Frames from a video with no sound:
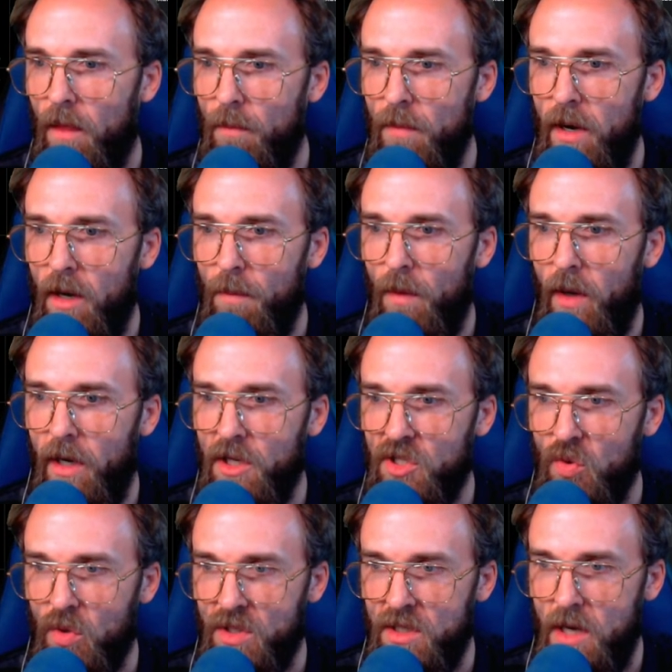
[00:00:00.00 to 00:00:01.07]
MetaPlanet
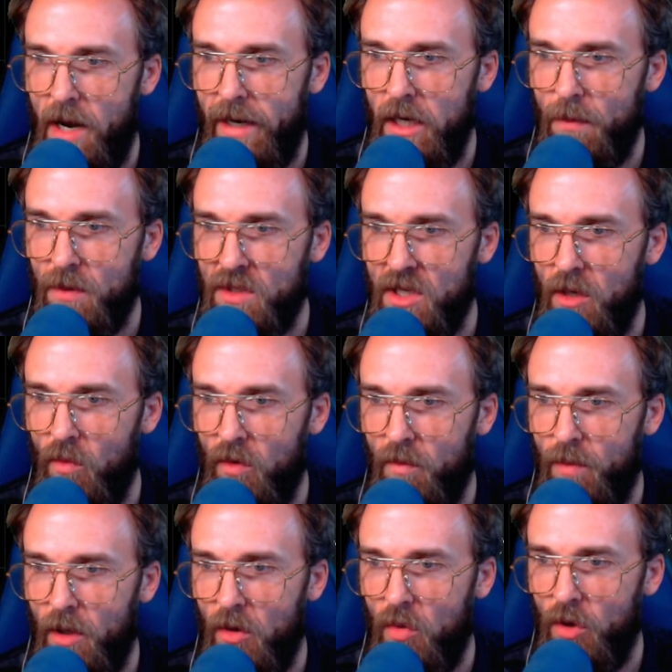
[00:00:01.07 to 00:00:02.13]
soars ninety percent with
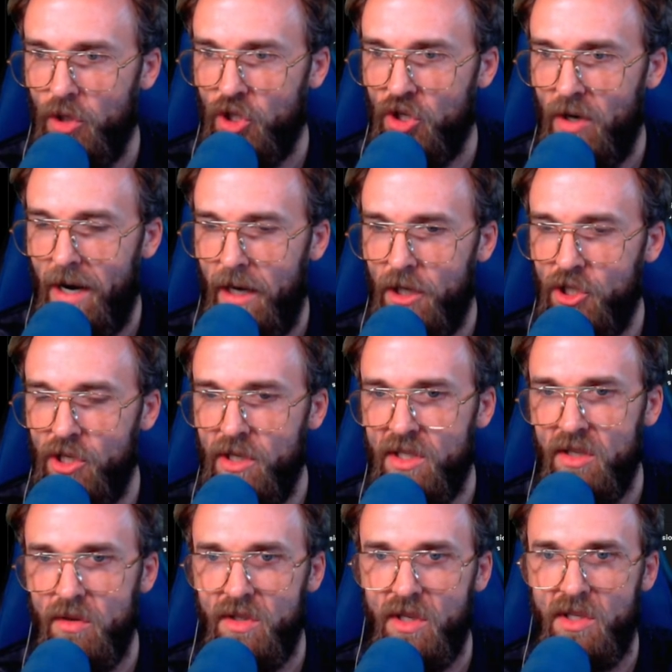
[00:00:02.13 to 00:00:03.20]
Bitcoin strategy.
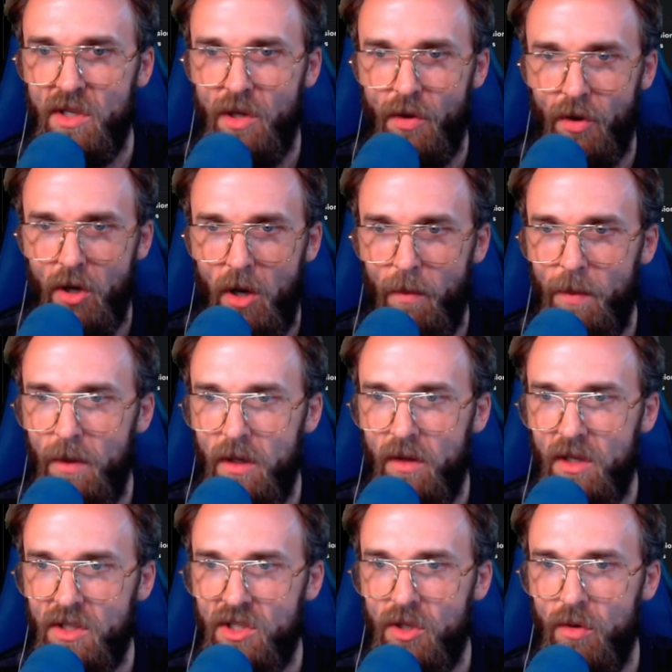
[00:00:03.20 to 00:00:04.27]
So is this another company
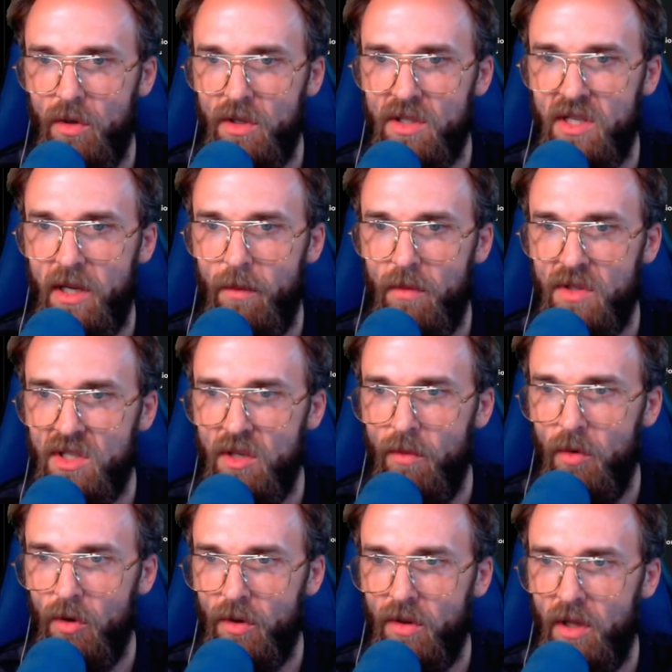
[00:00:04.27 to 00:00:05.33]
that's doing a, same, a
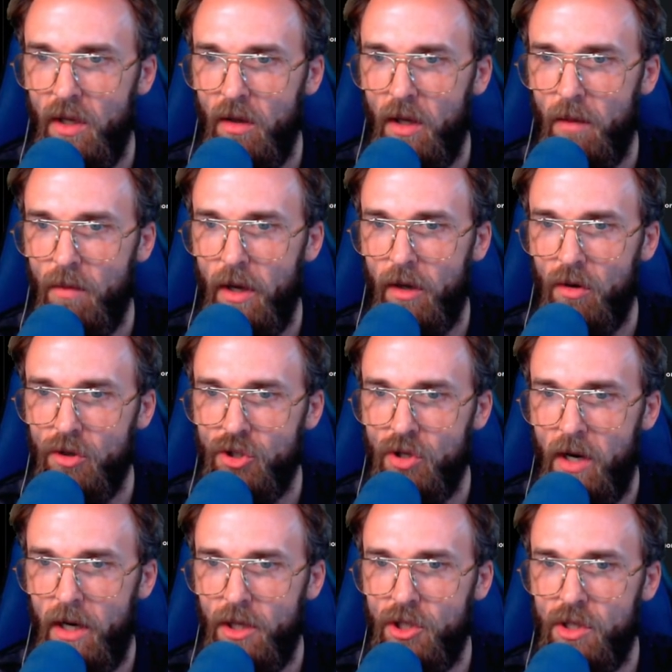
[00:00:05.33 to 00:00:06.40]
similar thing like
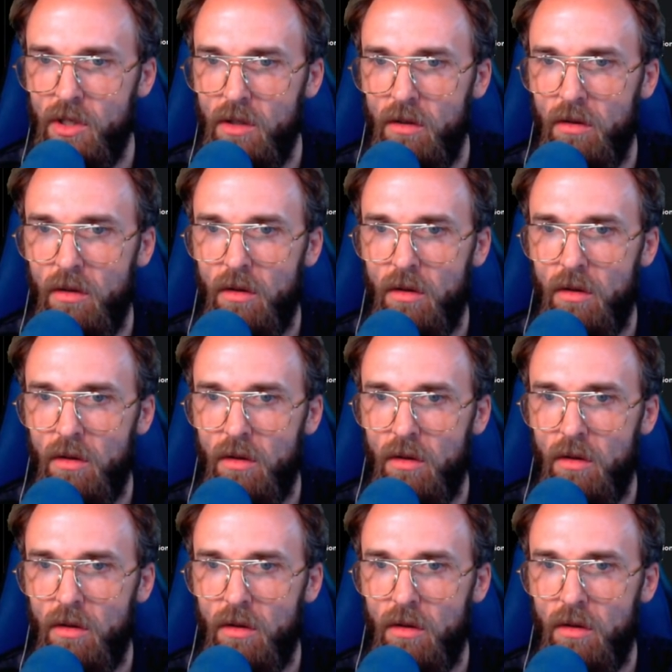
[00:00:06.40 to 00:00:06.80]
MicroStrategy?